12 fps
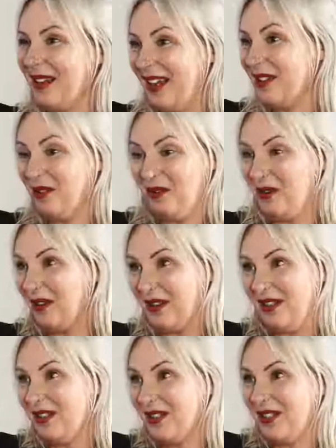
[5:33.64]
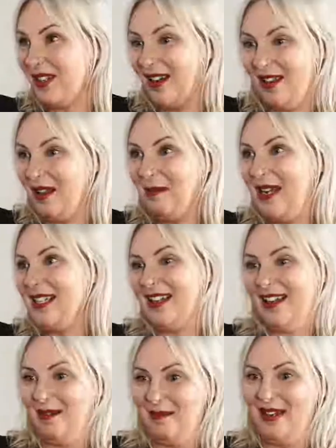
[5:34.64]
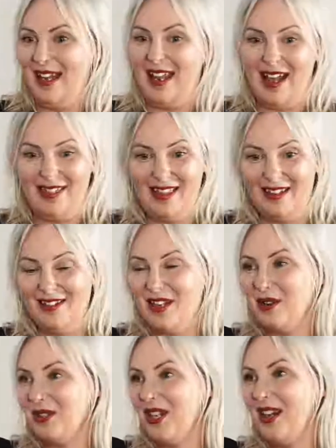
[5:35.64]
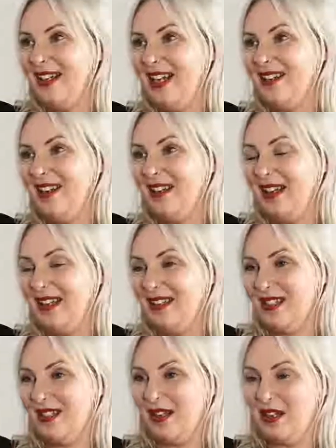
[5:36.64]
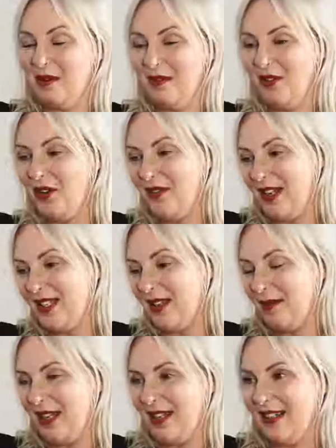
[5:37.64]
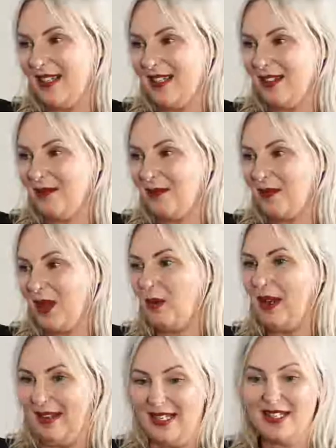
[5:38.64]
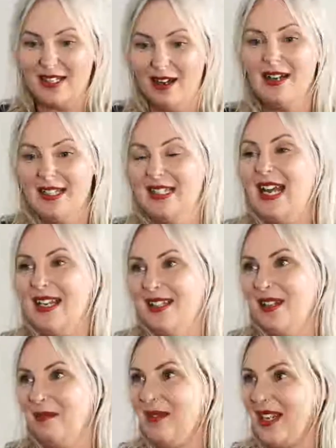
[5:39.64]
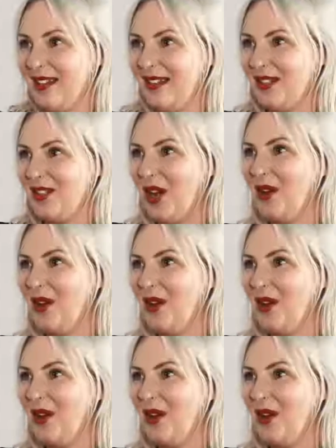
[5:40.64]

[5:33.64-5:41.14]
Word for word: and your to start a media company, and then that you turn it in, into you evolve it as something that is well, it started as something that is